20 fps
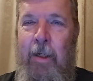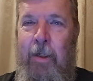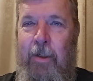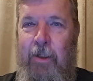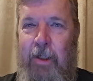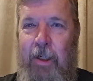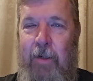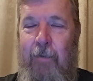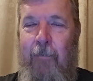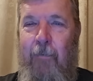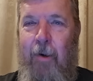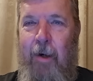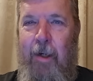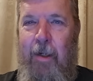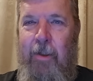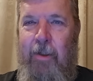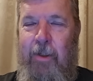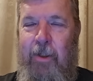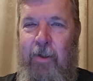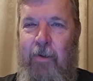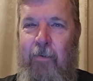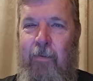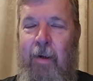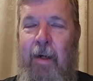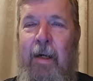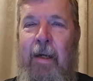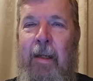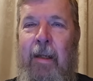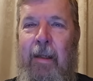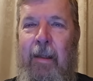She wanted
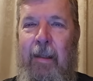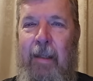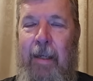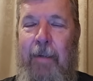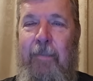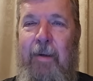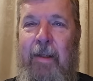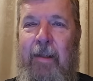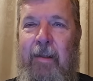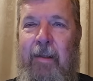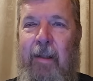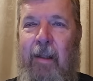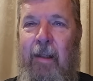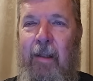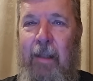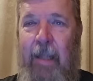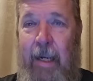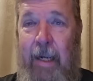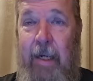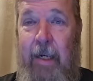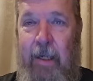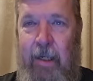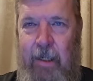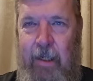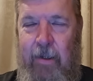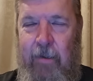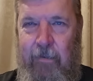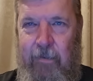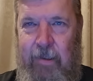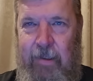to limit the lake
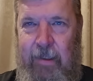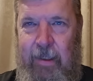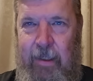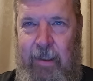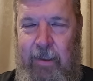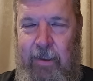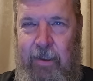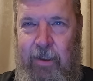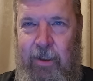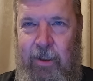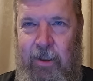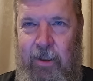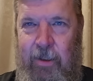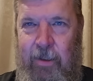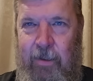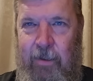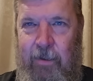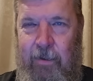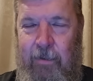usage